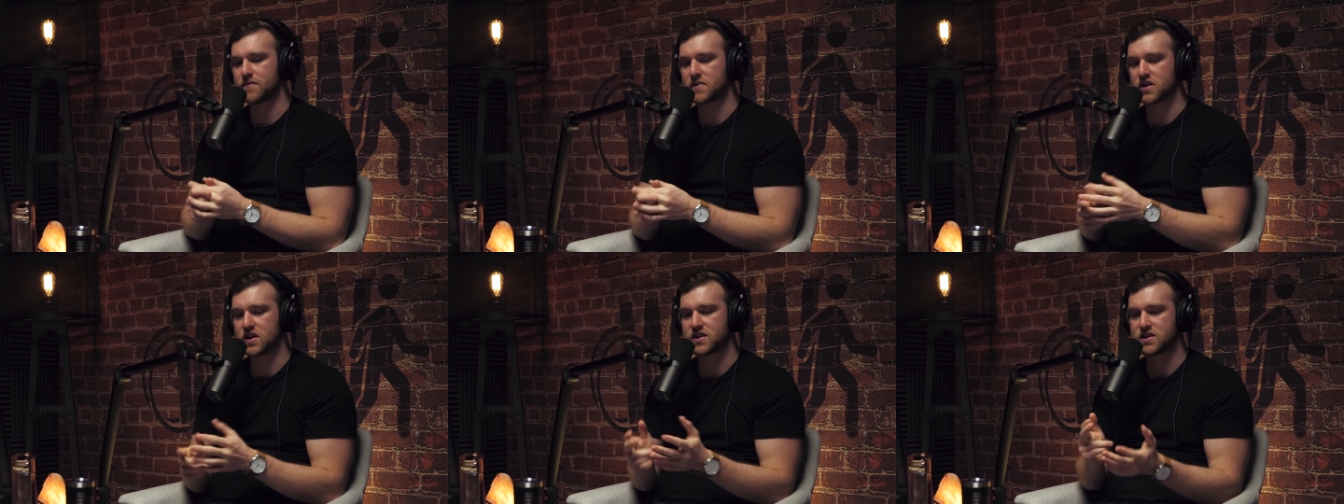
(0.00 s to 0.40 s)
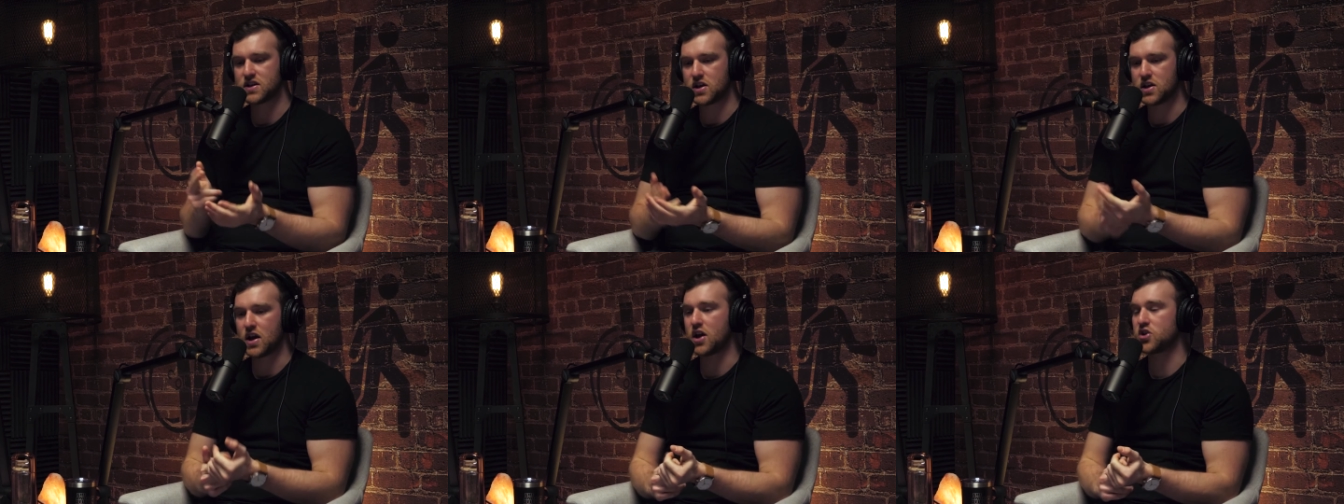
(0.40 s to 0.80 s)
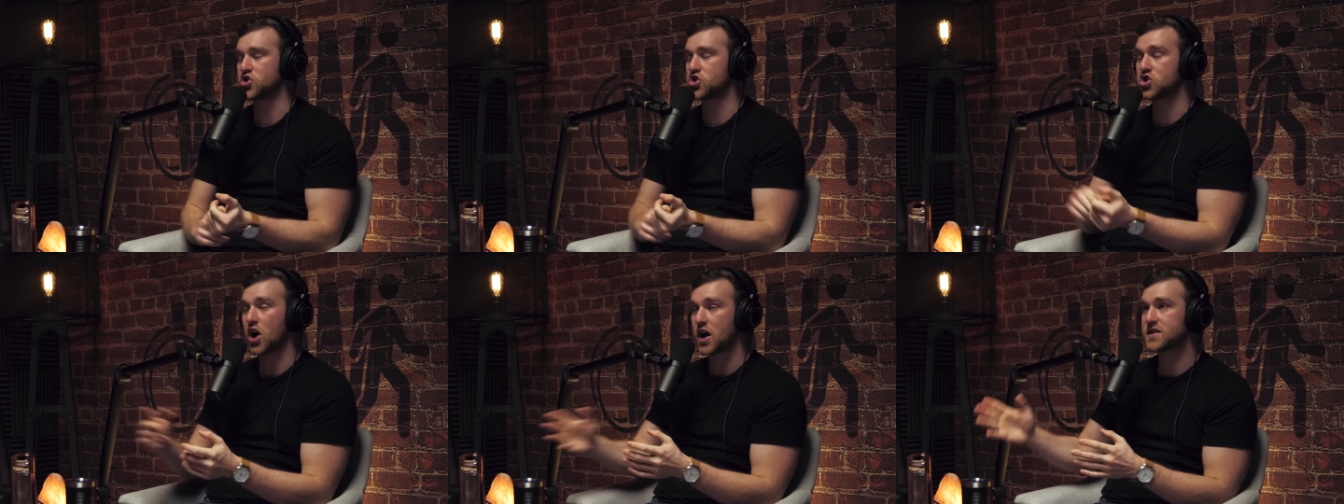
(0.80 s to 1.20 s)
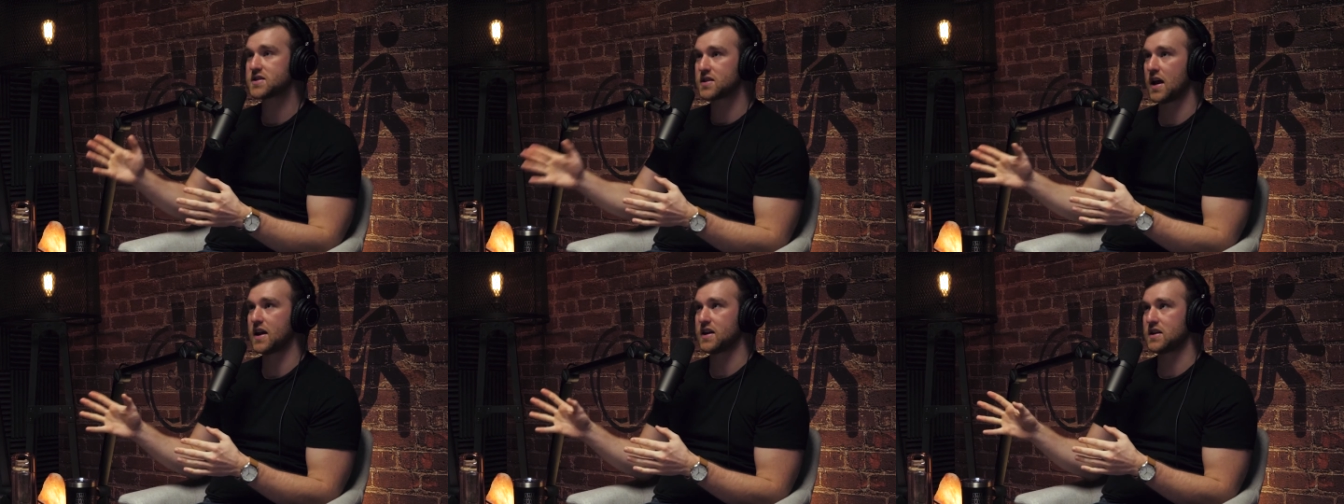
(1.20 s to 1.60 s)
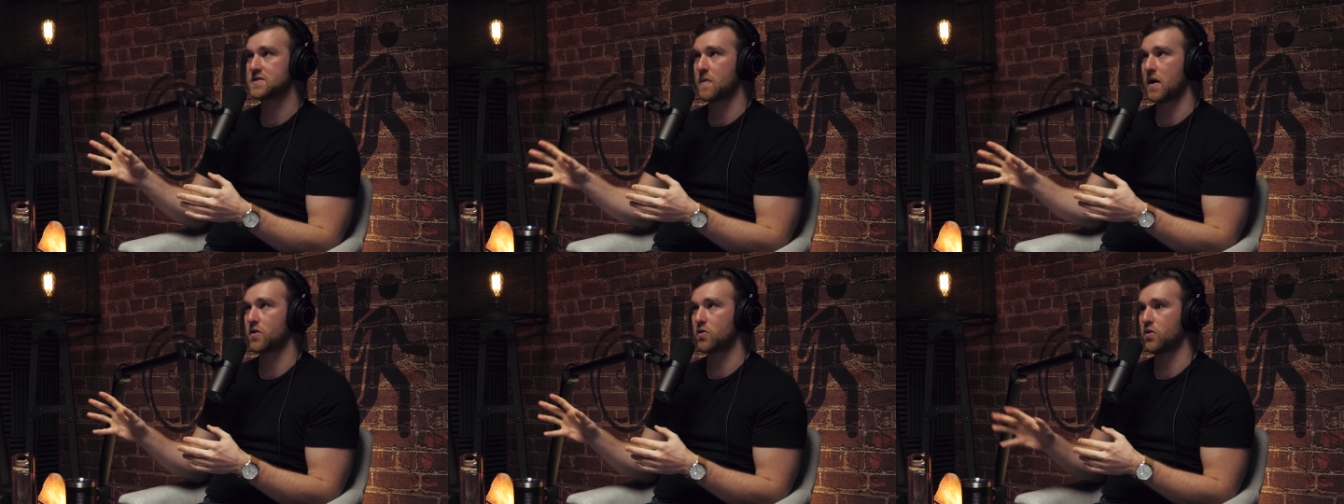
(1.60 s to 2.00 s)
because just like in
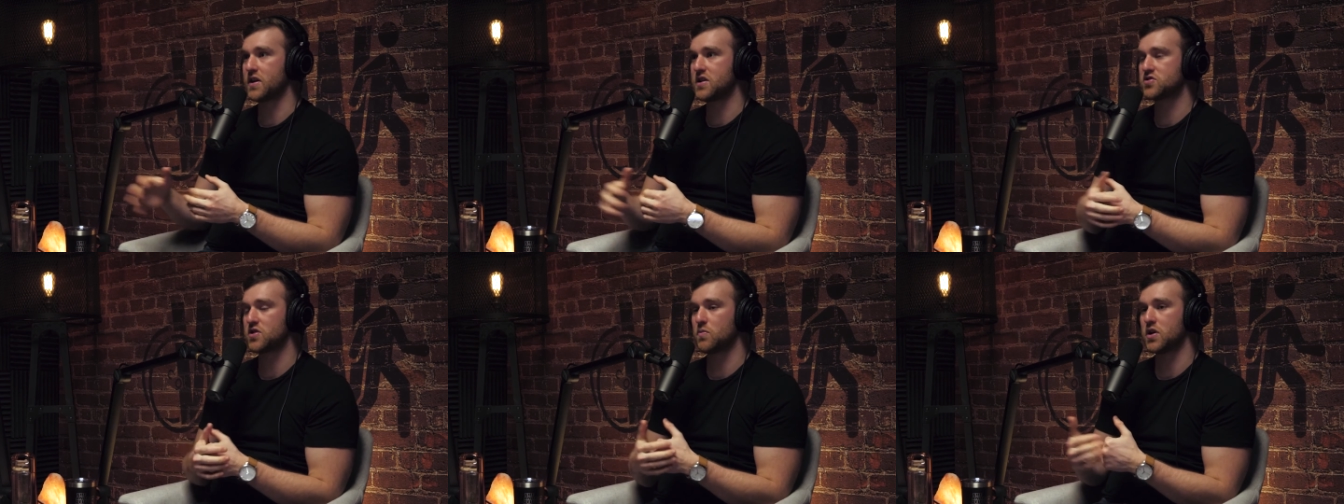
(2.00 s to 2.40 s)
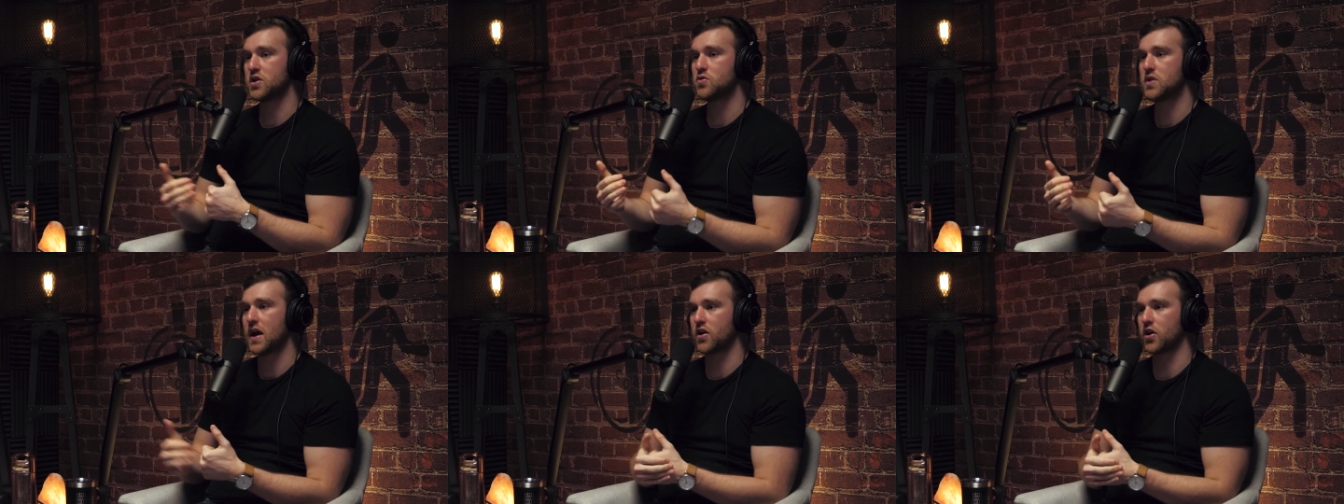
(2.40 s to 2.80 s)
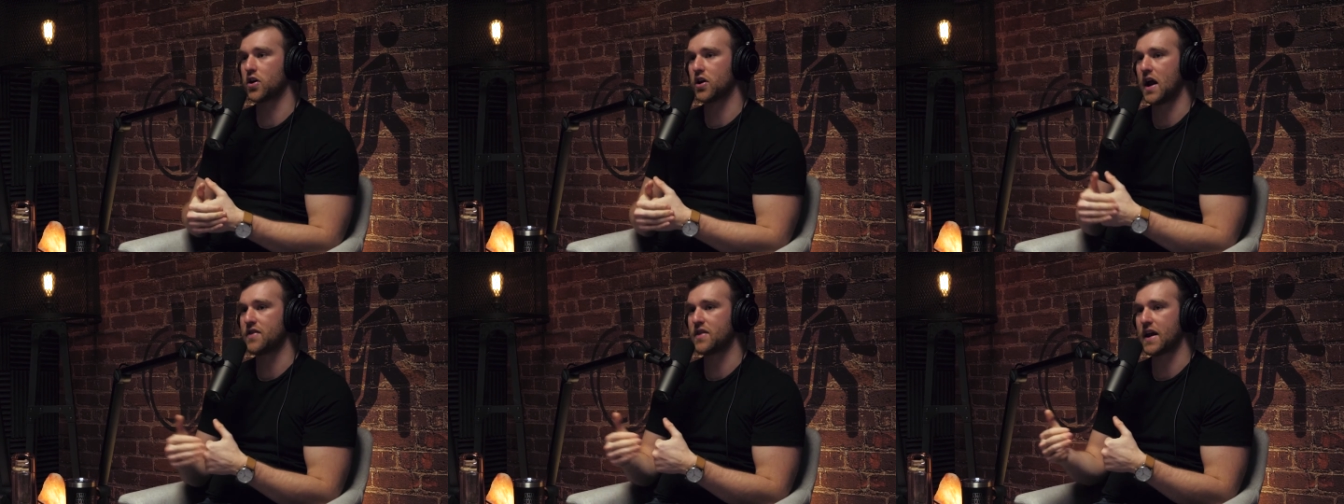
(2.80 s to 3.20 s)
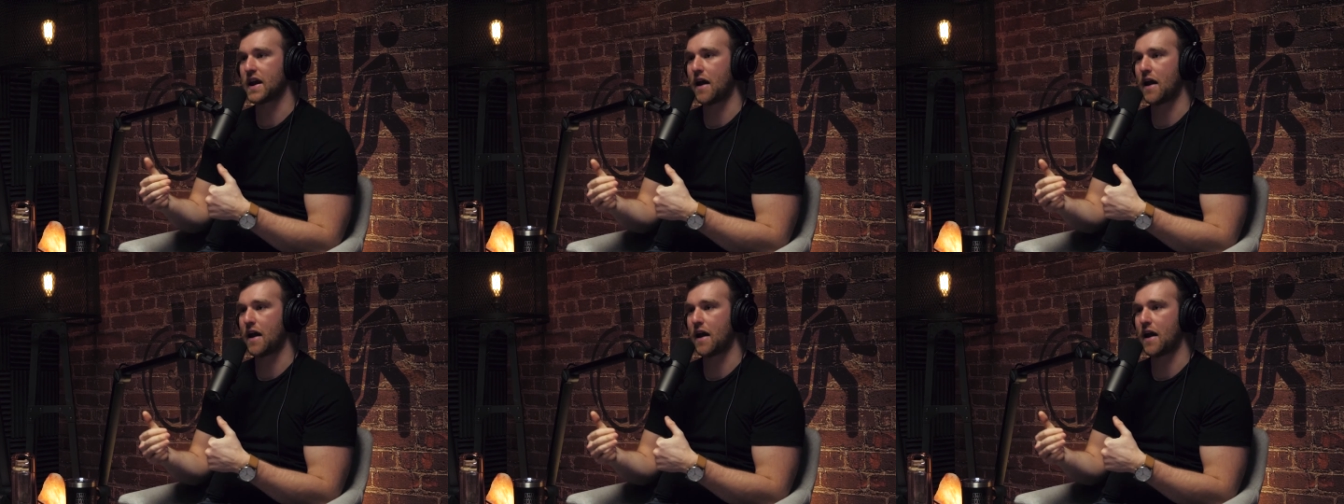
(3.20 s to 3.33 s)
spinal cord injury where you get hurt and like